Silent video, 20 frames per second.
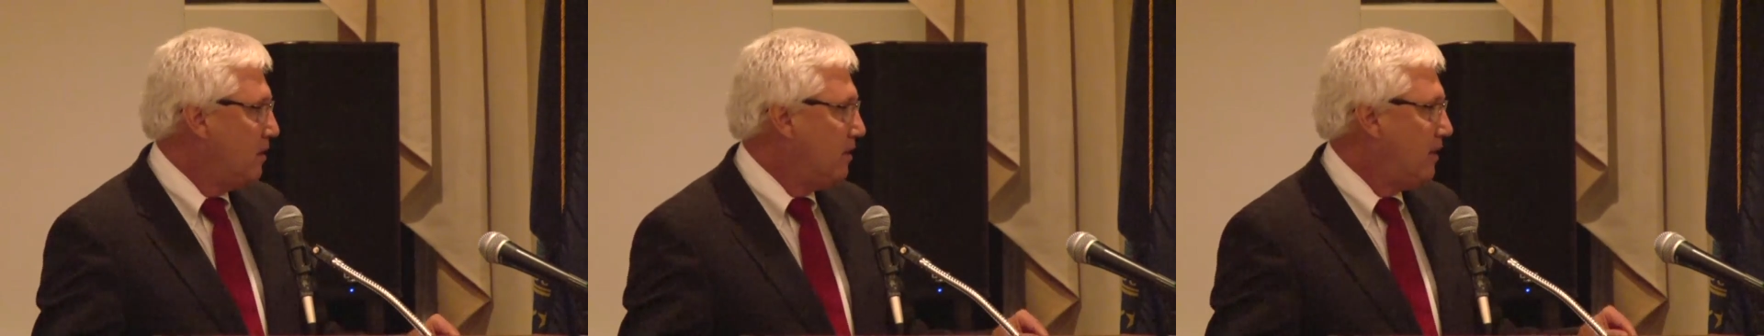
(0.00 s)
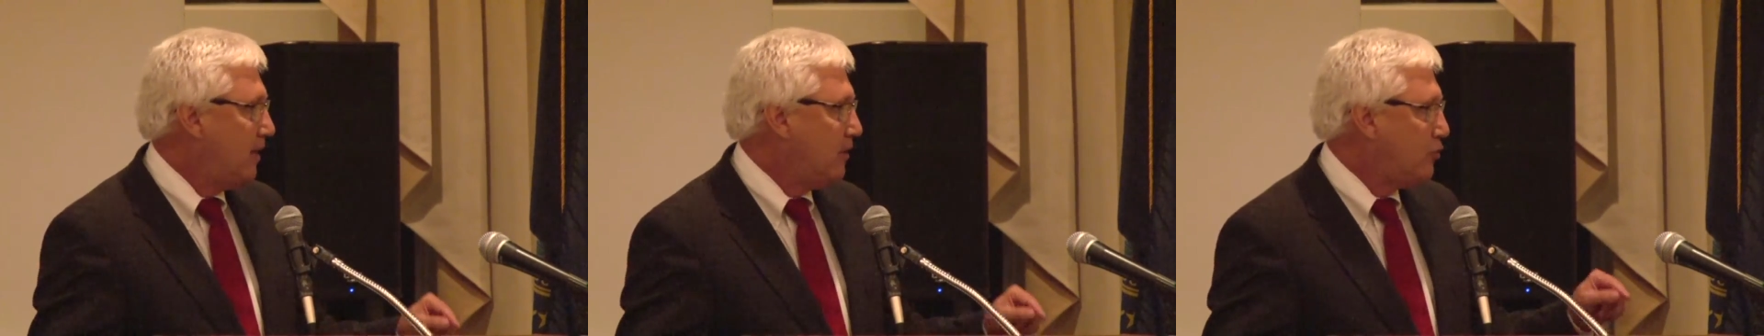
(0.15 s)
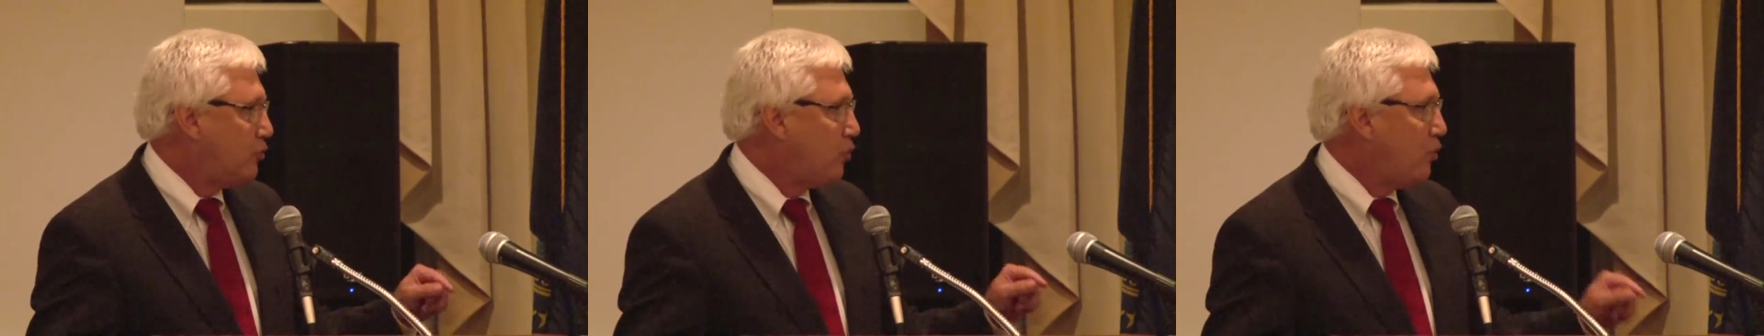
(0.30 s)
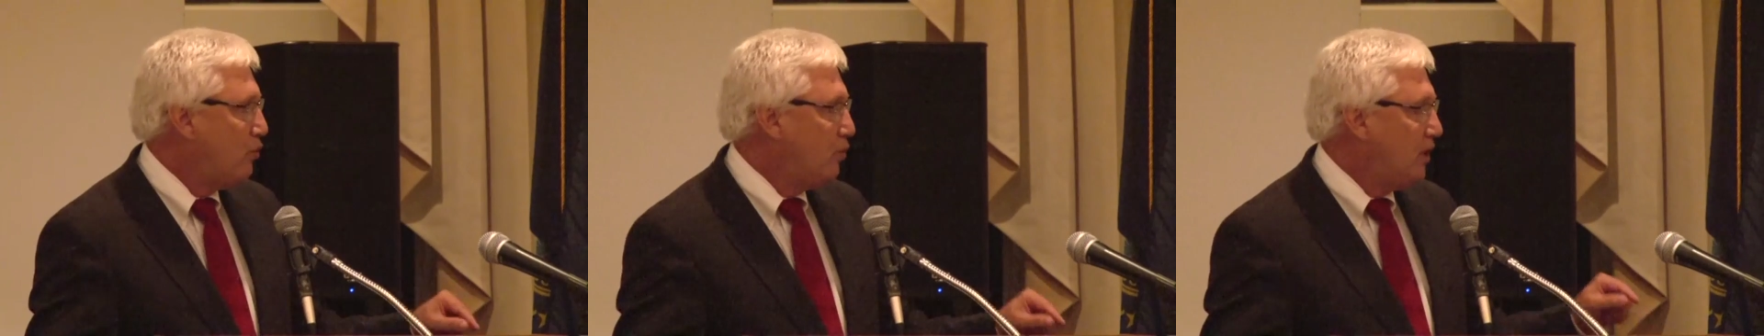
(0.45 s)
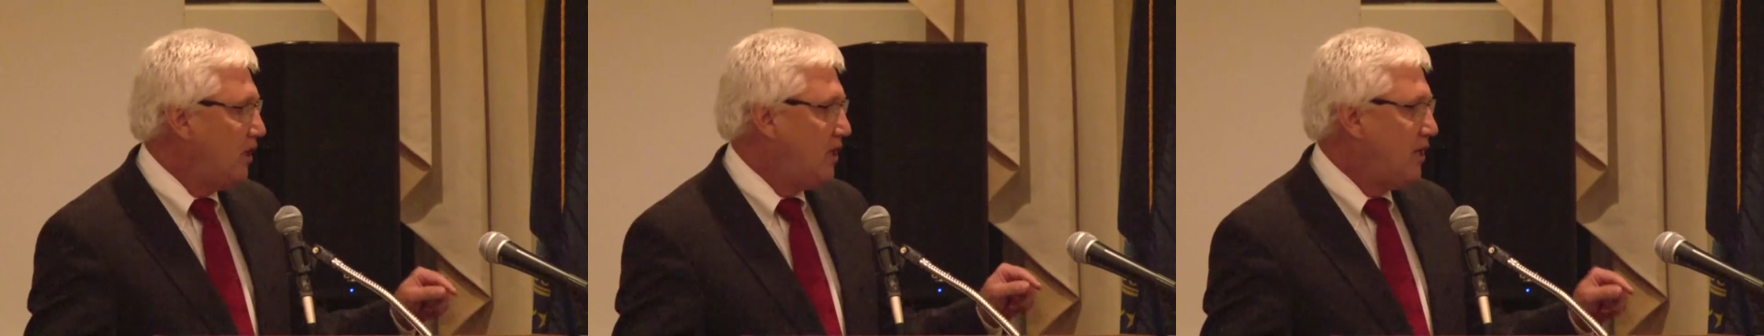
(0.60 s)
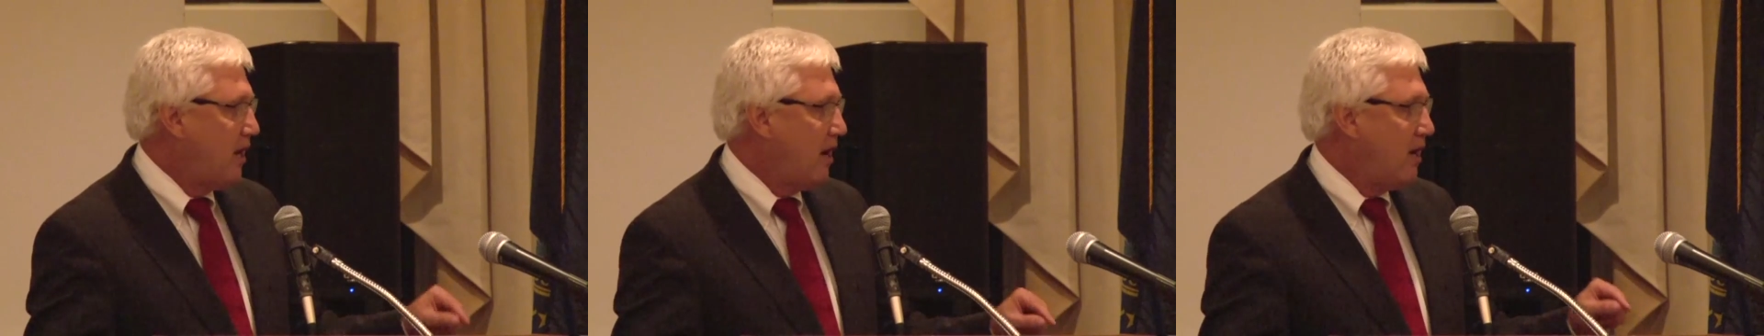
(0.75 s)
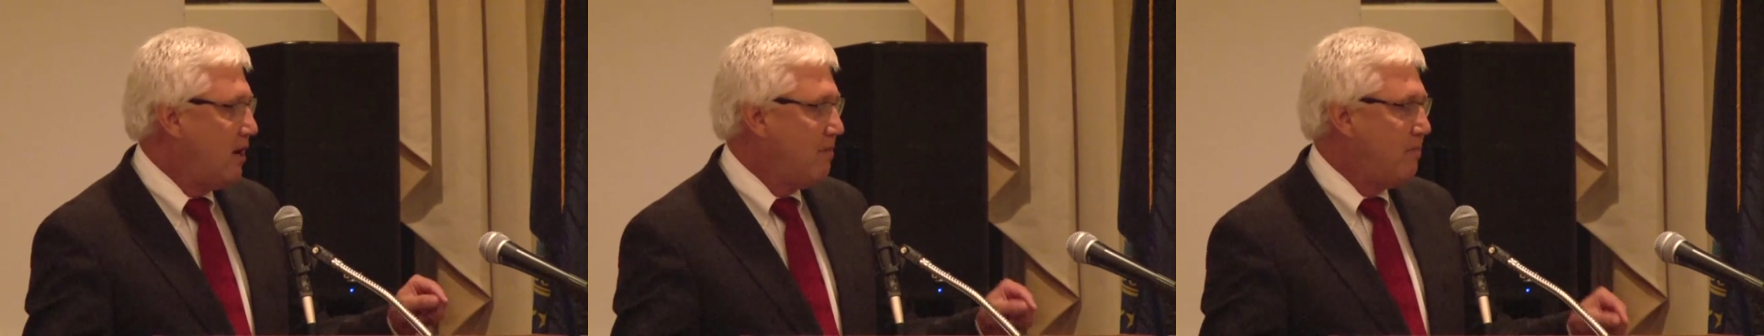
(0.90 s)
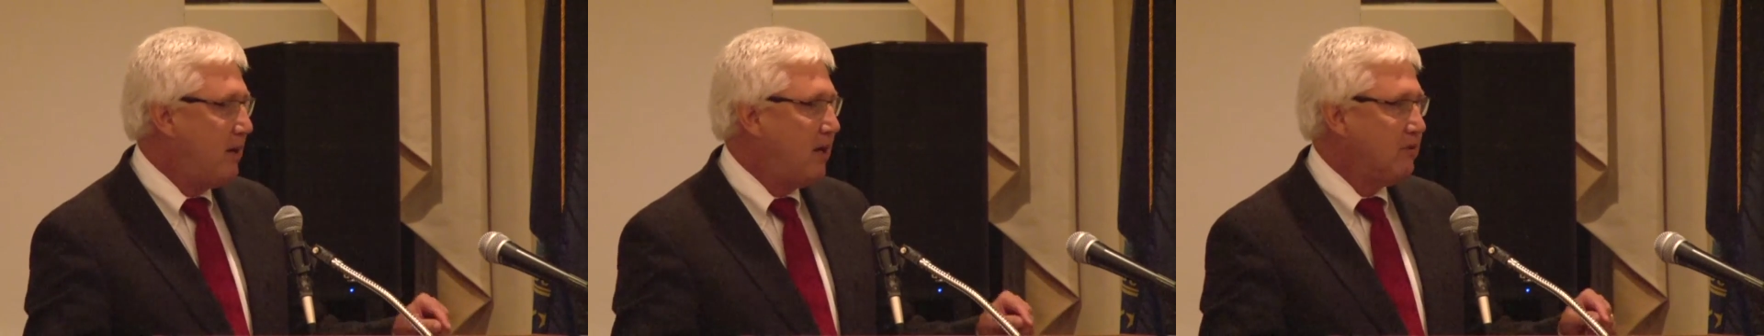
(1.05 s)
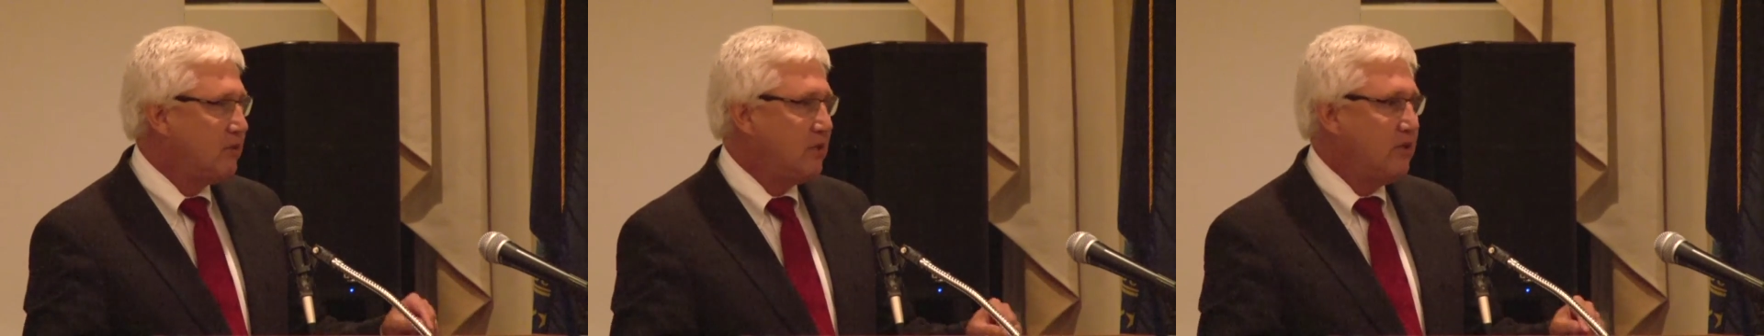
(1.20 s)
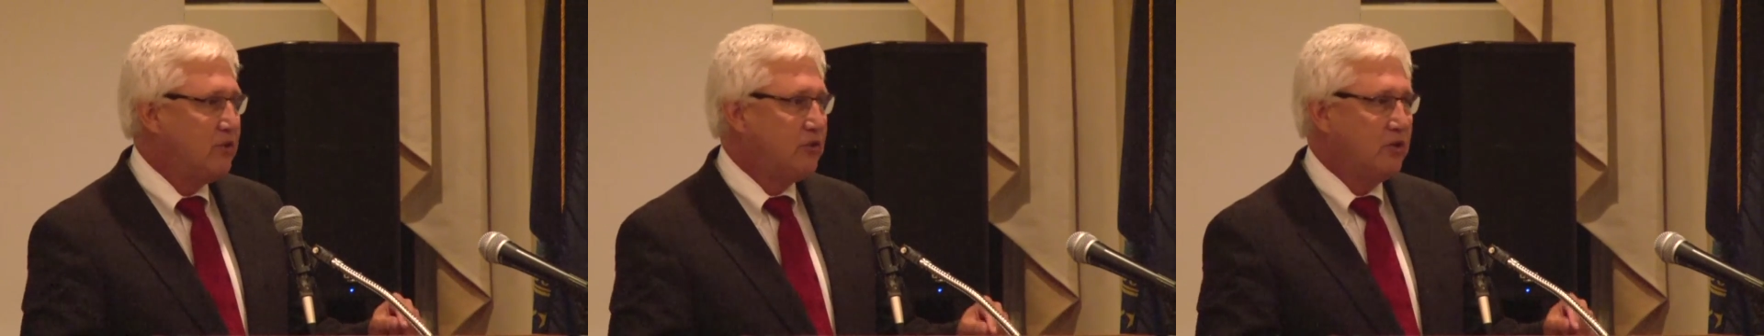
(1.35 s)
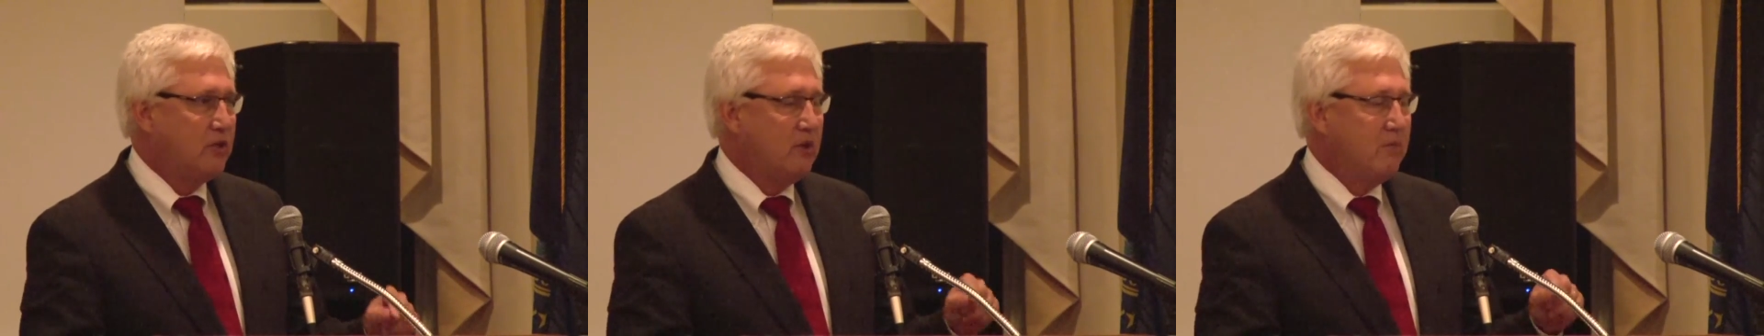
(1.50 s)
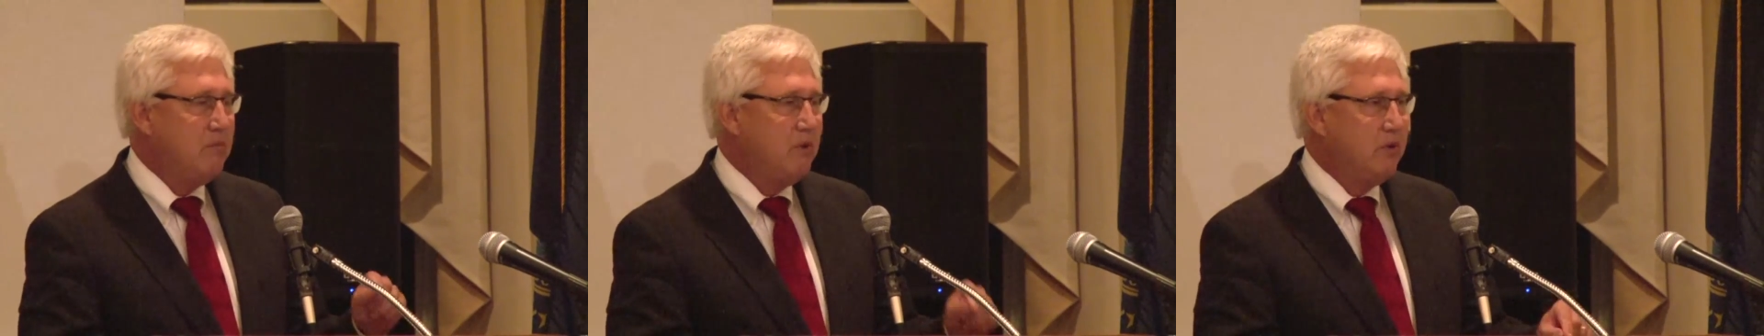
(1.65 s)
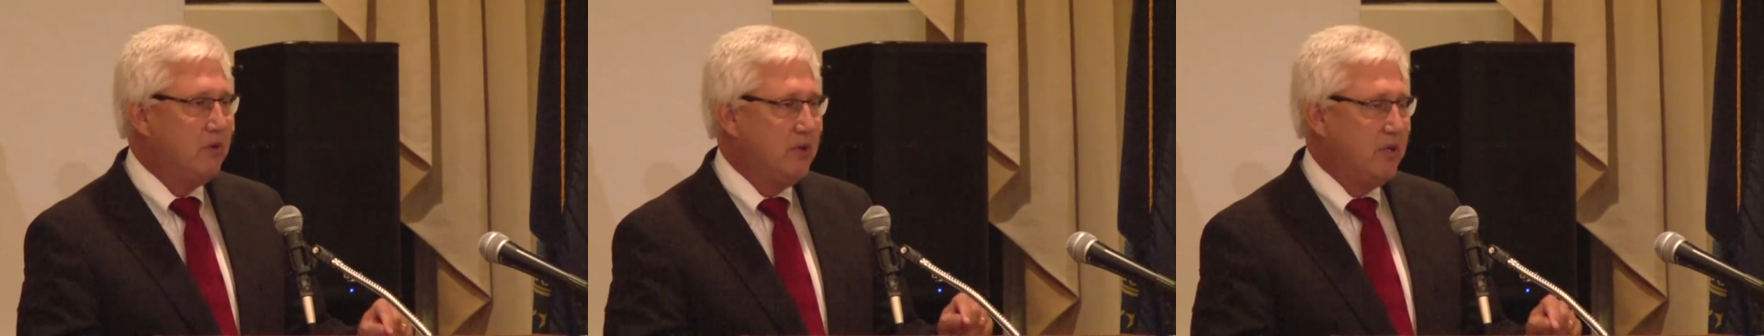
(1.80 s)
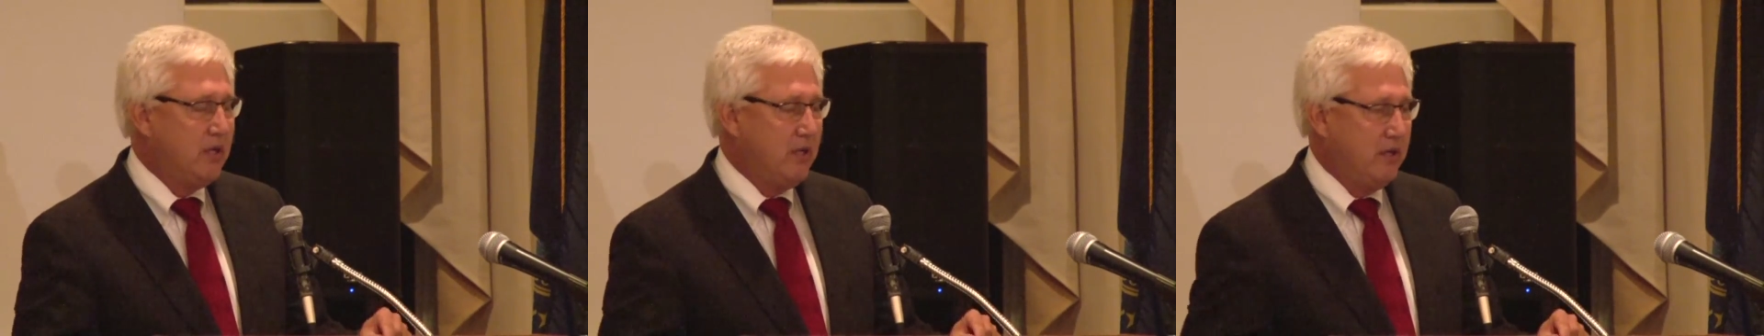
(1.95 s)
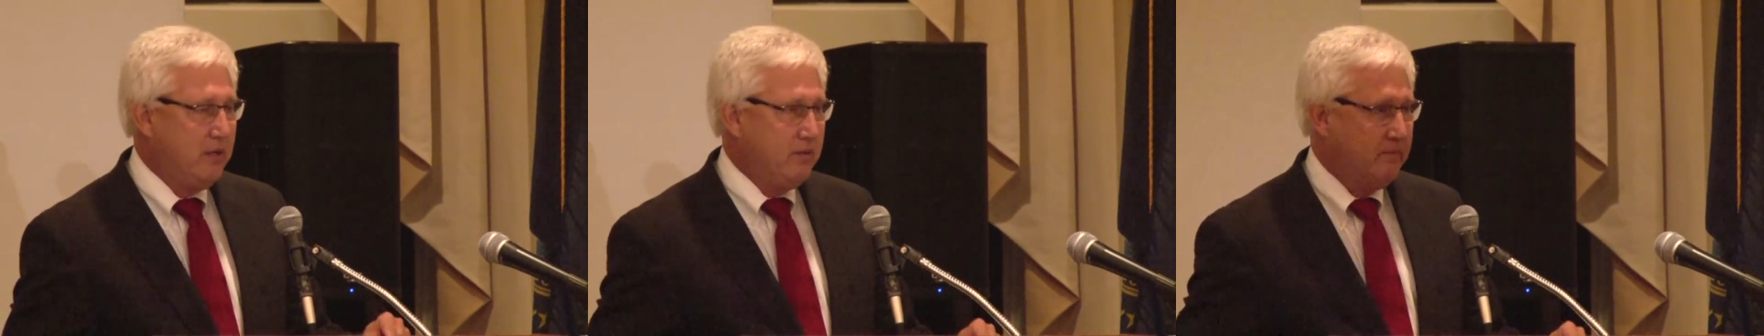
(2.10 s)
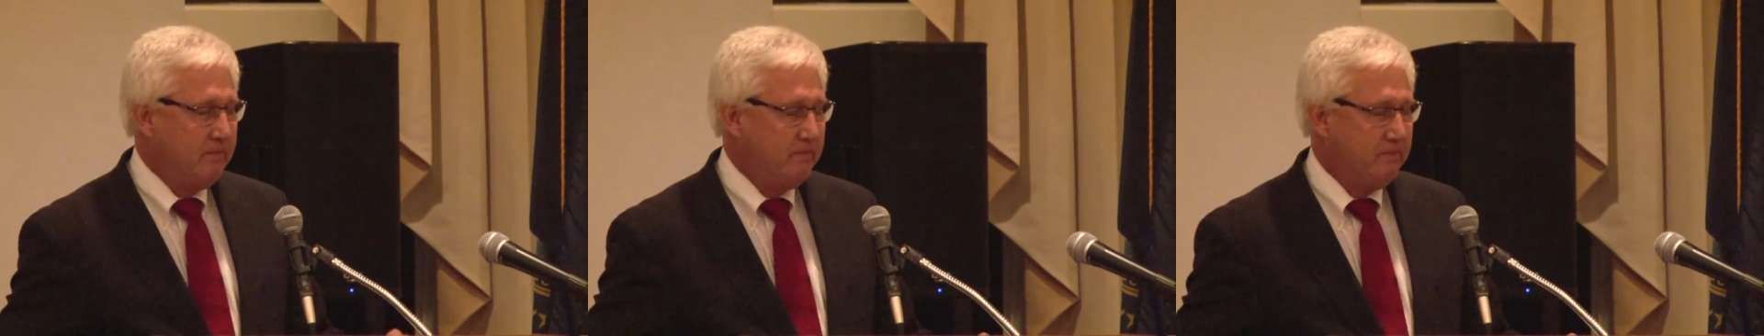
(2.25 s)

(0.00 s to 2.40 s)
that truly cared about this community.